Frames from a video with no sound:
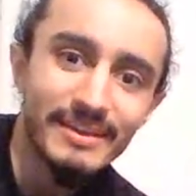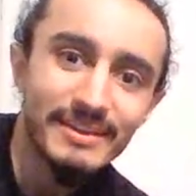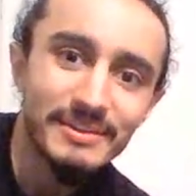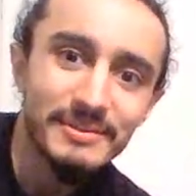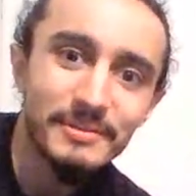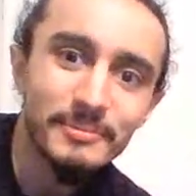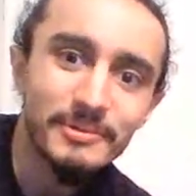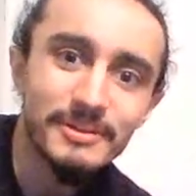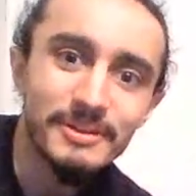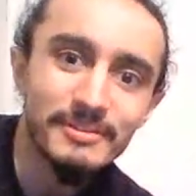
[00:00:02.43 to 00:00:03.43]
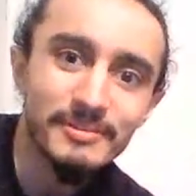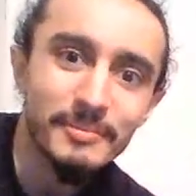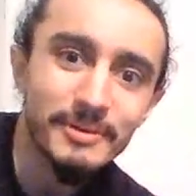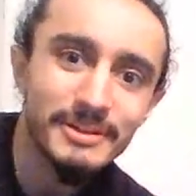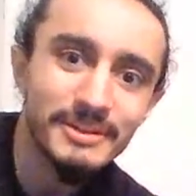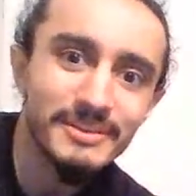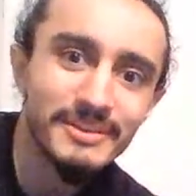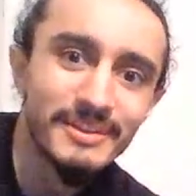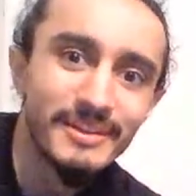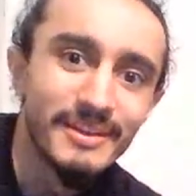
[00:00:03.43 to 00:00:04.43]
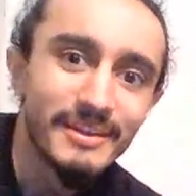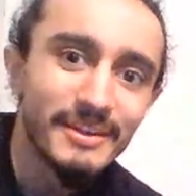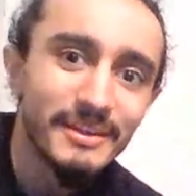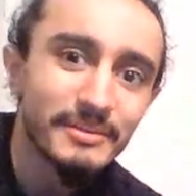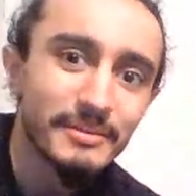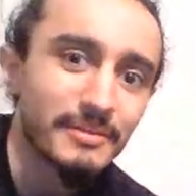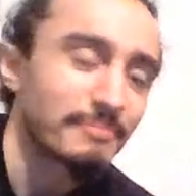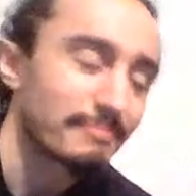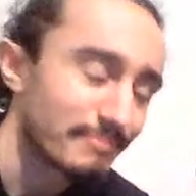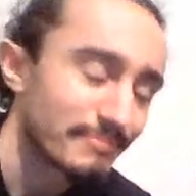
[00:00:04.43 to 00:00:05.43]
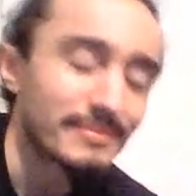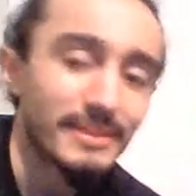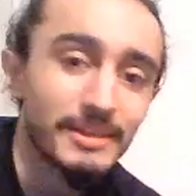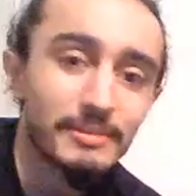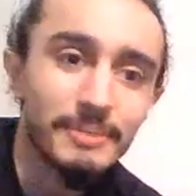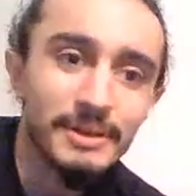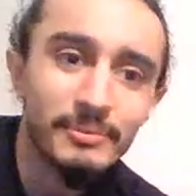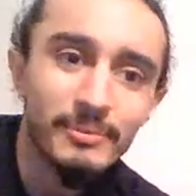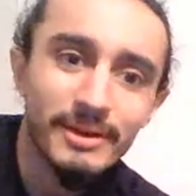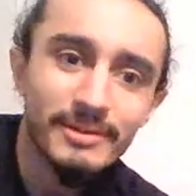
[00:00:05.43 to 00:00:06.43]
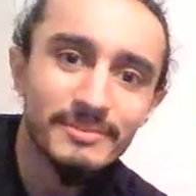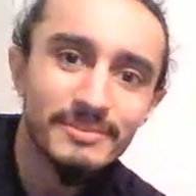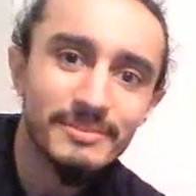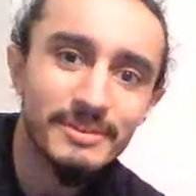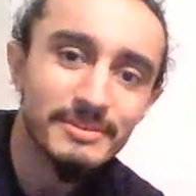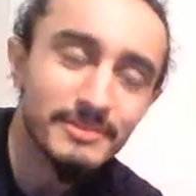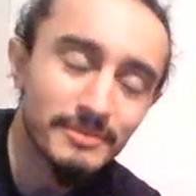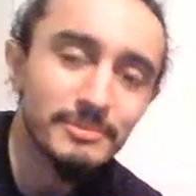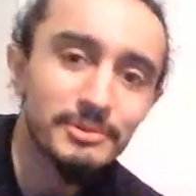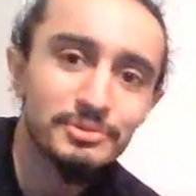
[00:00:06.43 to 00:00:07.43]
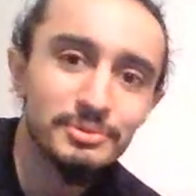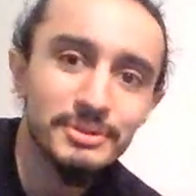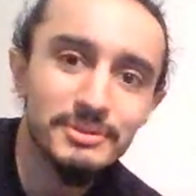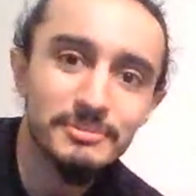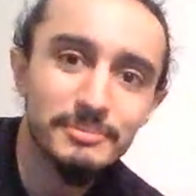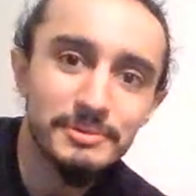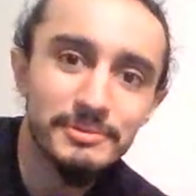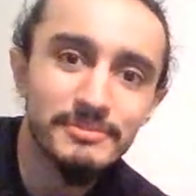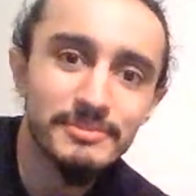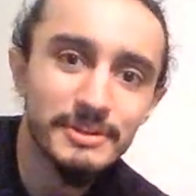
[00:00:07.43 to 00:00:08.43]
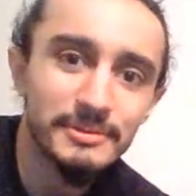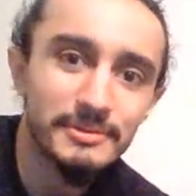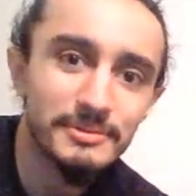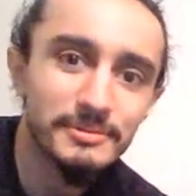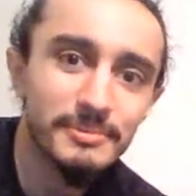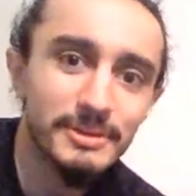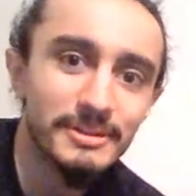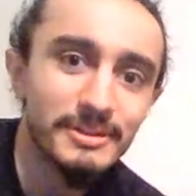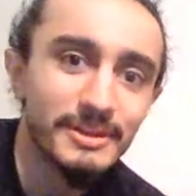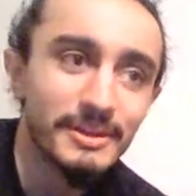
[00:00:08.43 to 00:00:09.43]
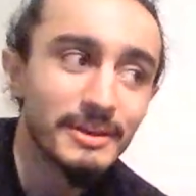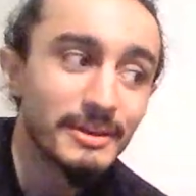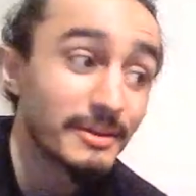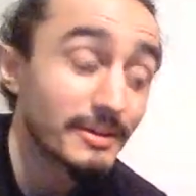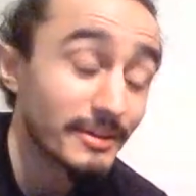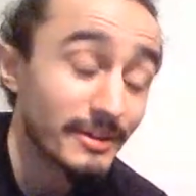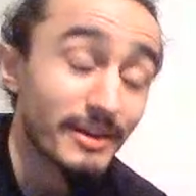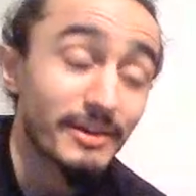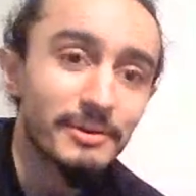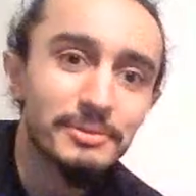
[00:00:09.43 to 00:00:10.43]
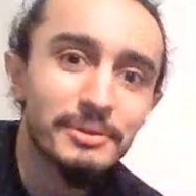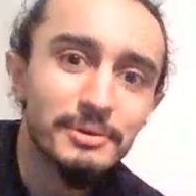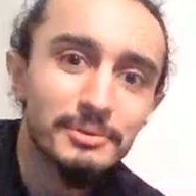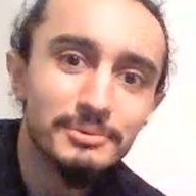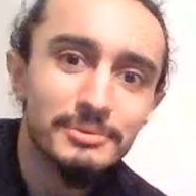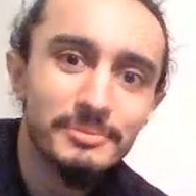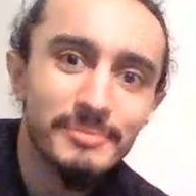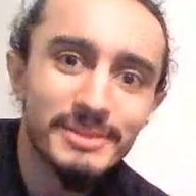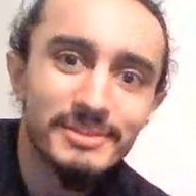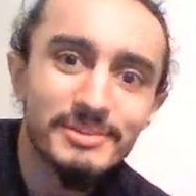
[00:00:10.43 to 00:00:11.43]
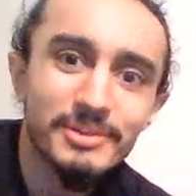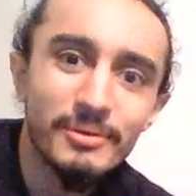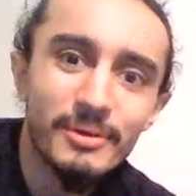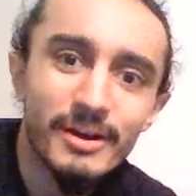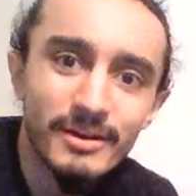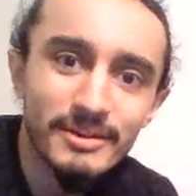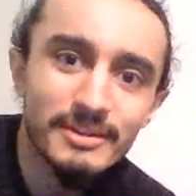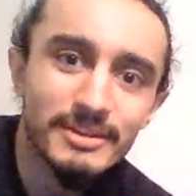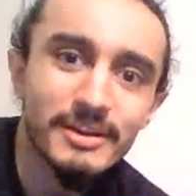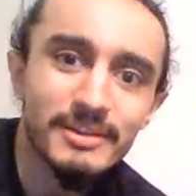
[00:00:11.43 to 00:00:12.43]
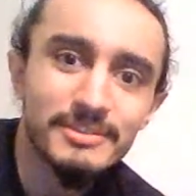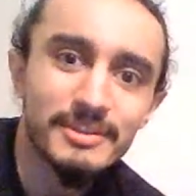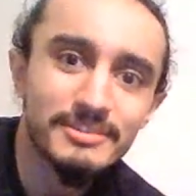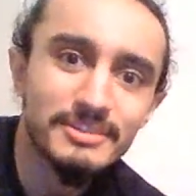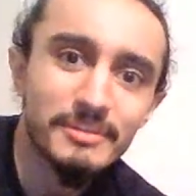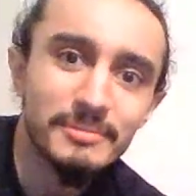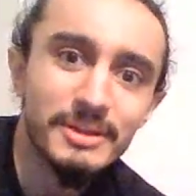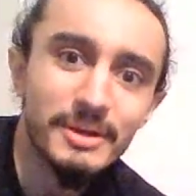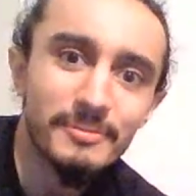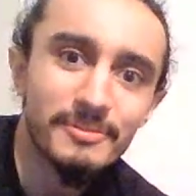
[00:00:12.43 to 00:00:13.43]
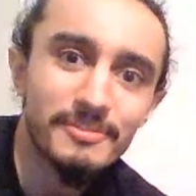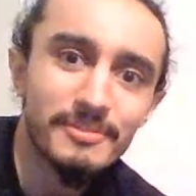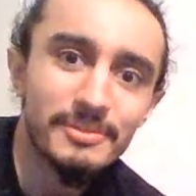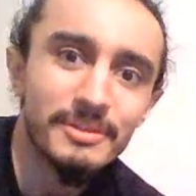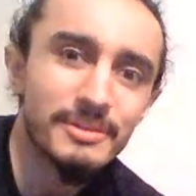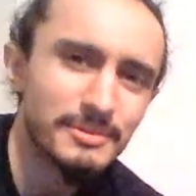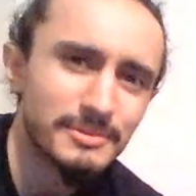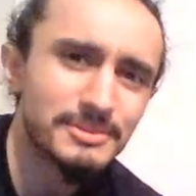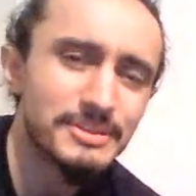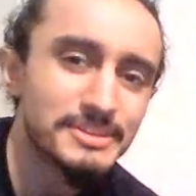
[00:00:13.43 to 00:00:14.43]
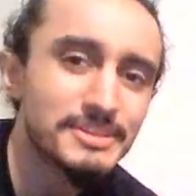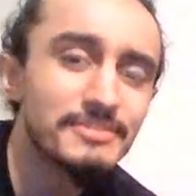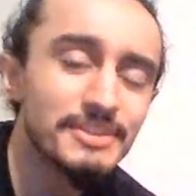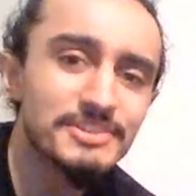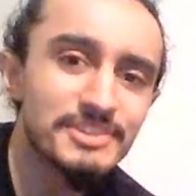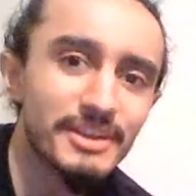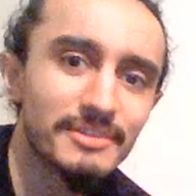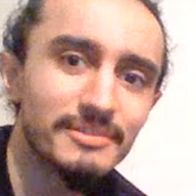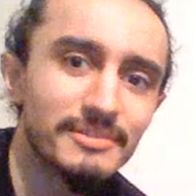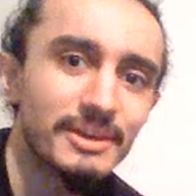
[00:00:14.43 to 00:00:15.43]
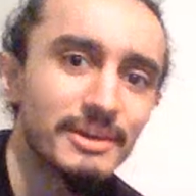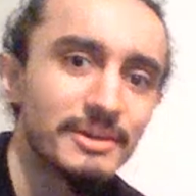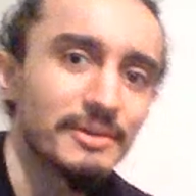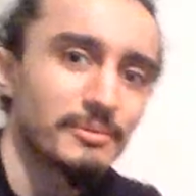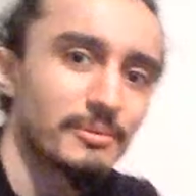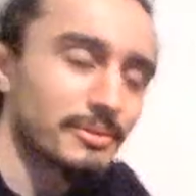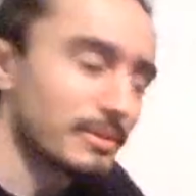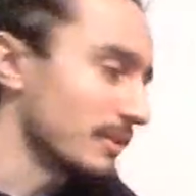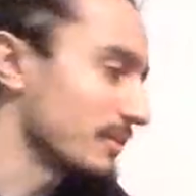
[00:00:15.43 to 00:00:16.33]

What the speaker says: Hey, good morning, everybody. Well, it's been a while, as it usually is in between videos, but I heard the news about the Toa Hagah contest coming up for the TTV channel with